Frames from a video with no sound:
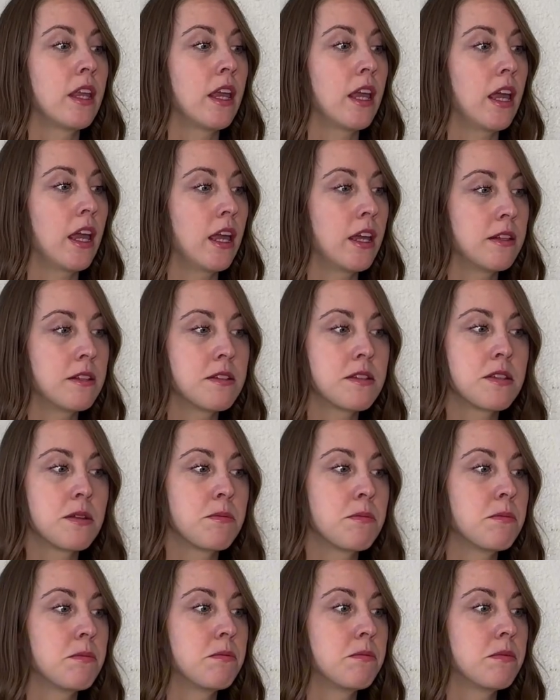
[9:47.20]
in
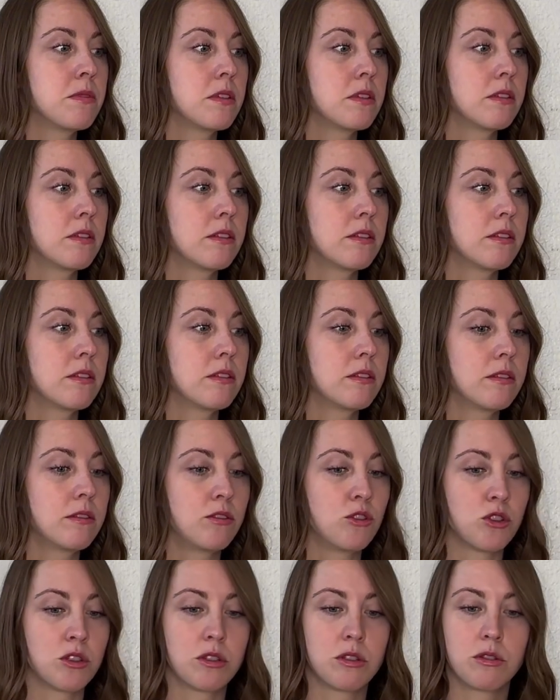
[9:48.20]
some
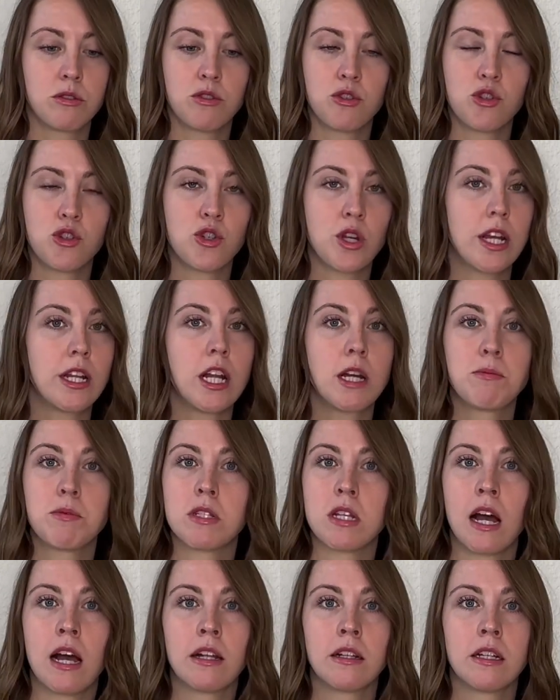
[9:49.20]
just straight up
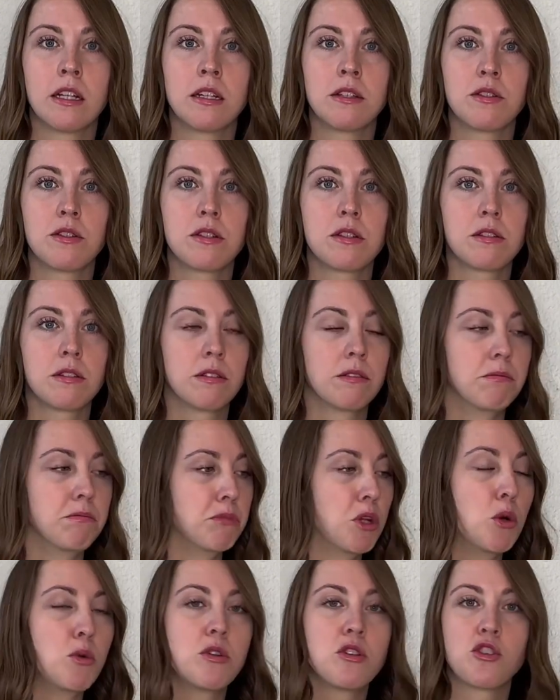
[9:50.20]
silence,
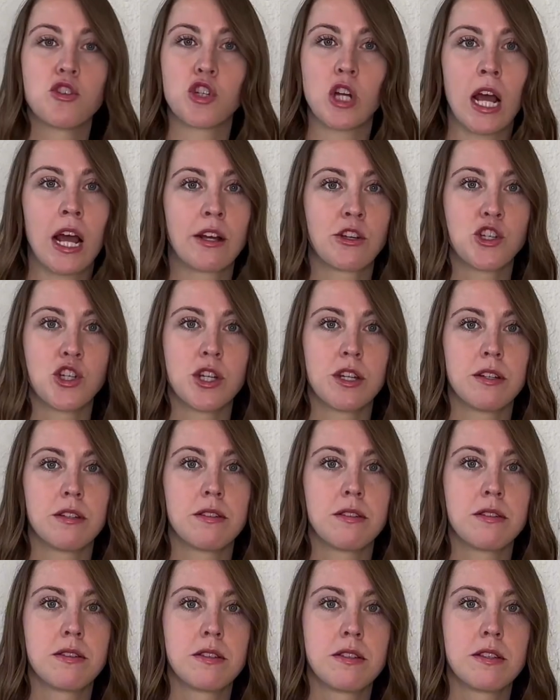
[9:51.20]
no
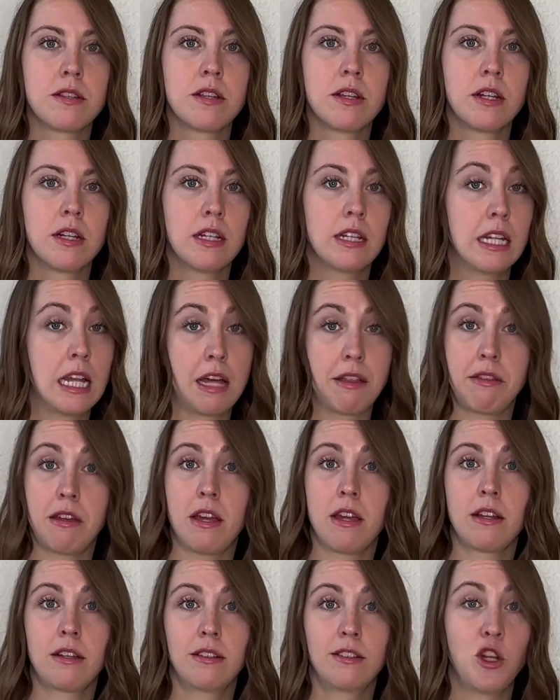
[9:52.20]
distractions,
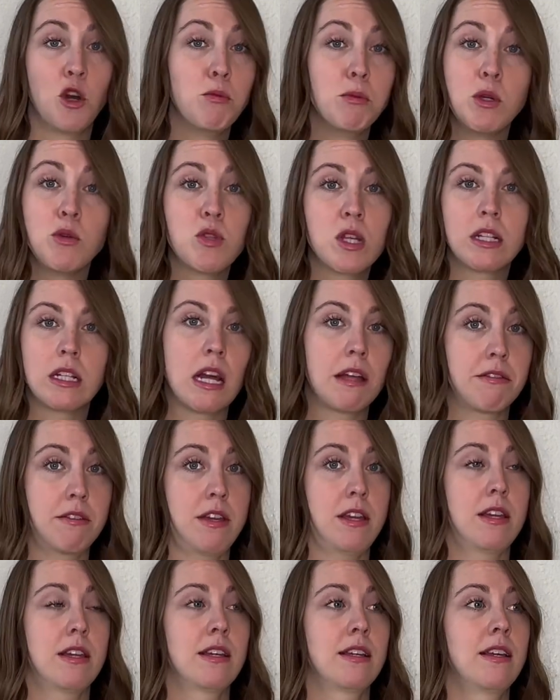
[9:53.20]
nothing, no music,
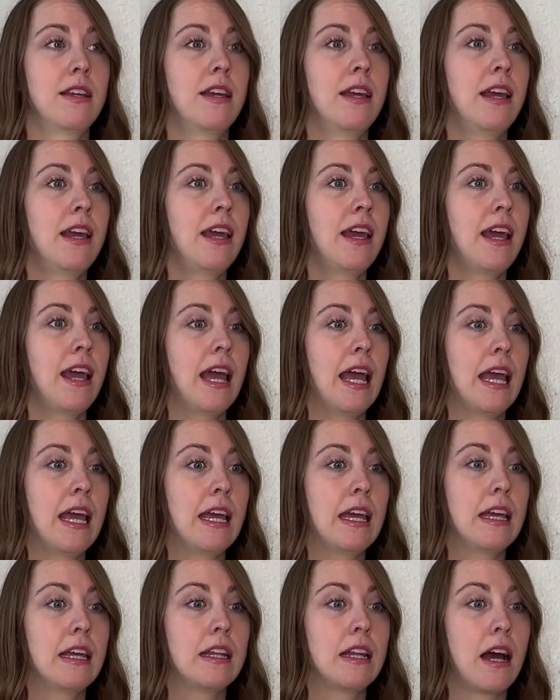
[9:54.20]
nothing.
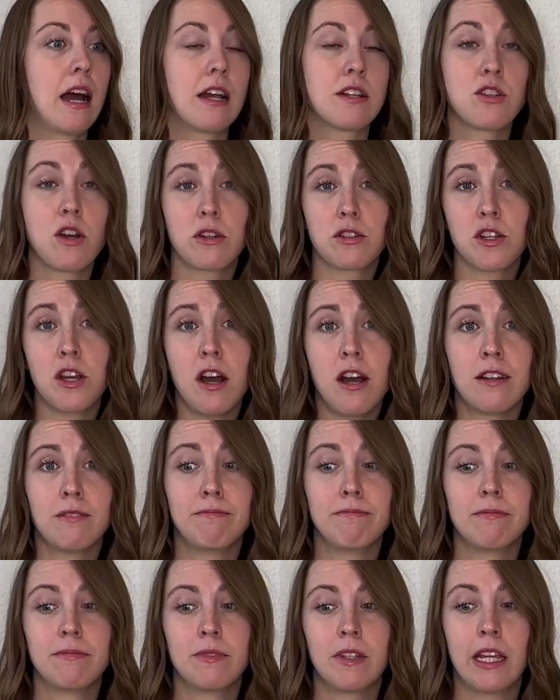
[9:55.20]
And I talk to God,
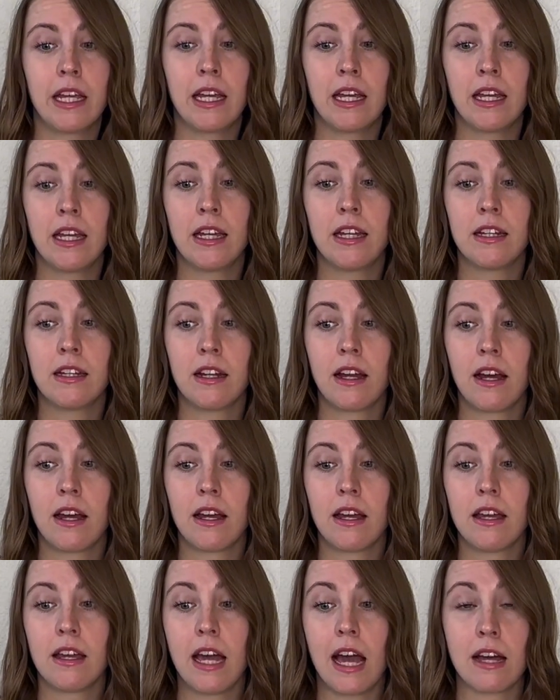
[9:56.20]
and
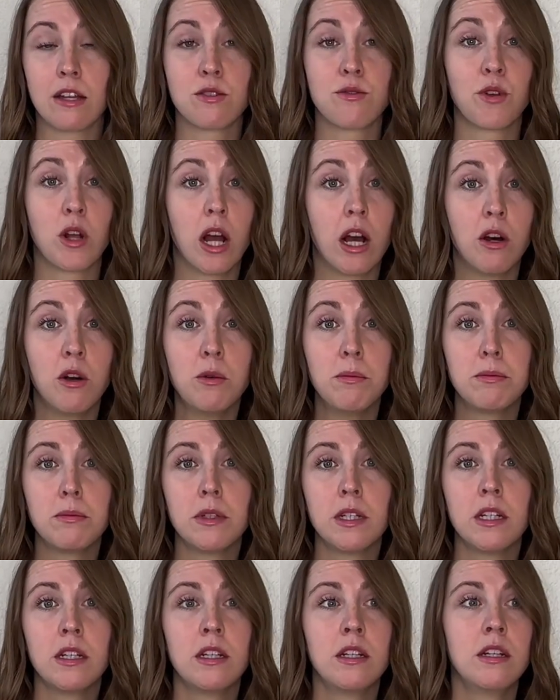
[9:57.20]
I ask for help.
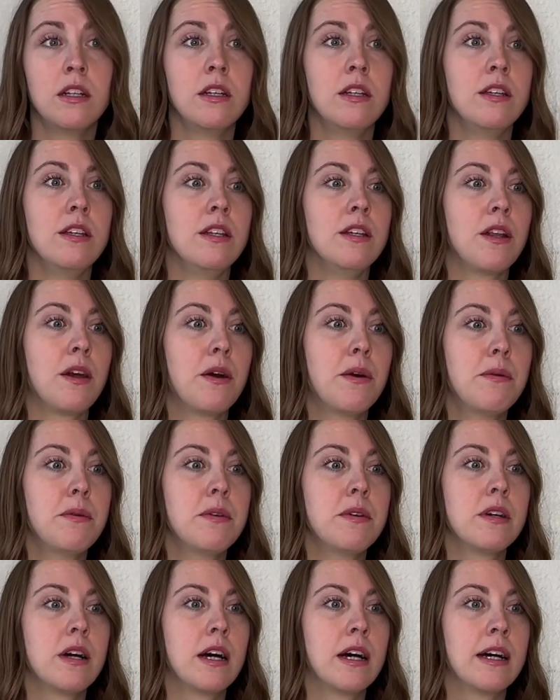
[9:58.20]

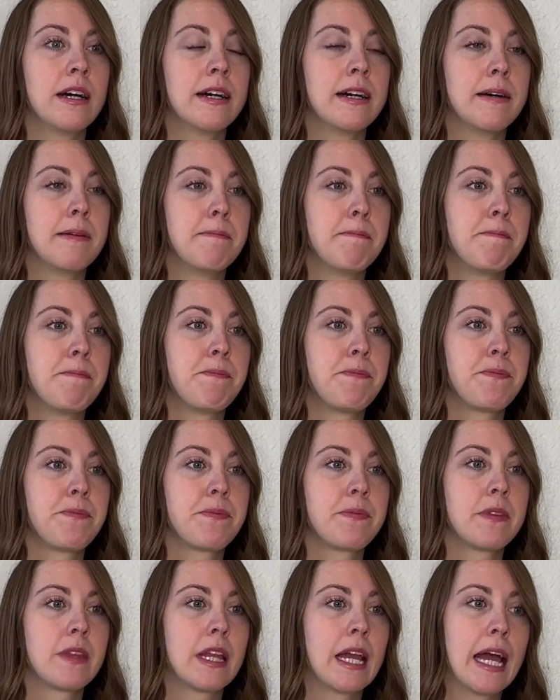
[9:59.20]

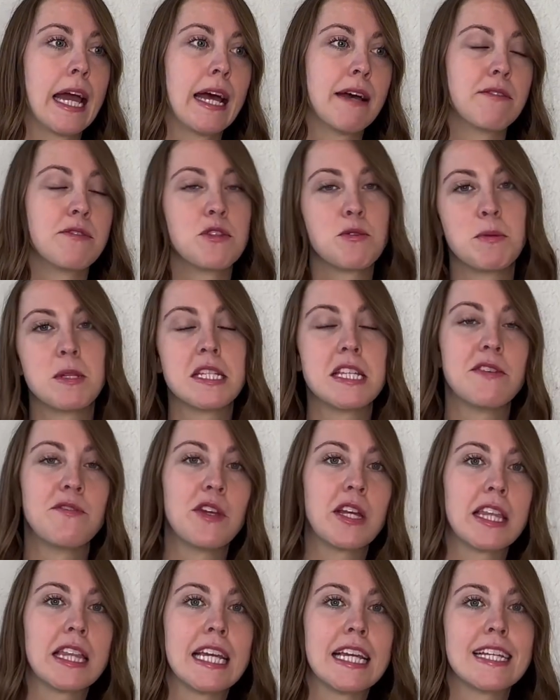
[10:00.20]
I have
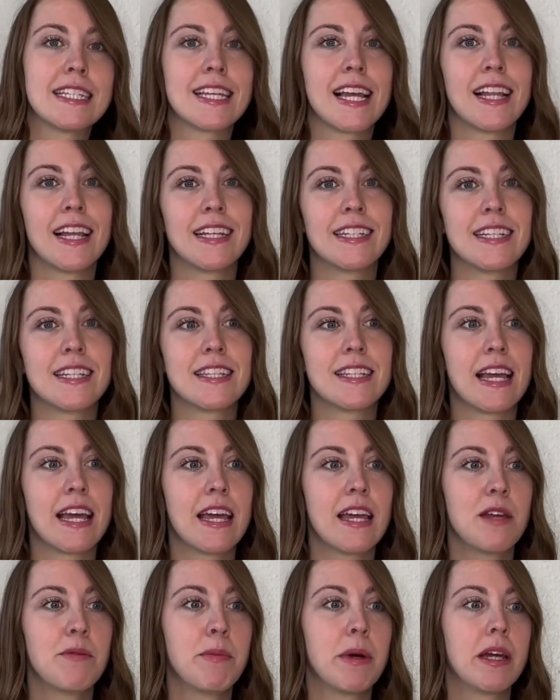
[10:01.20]
specific things I like to
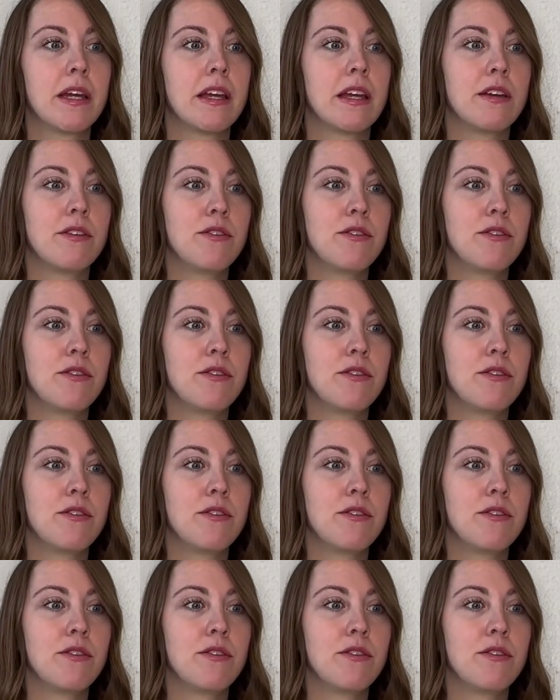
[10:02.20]
say, but if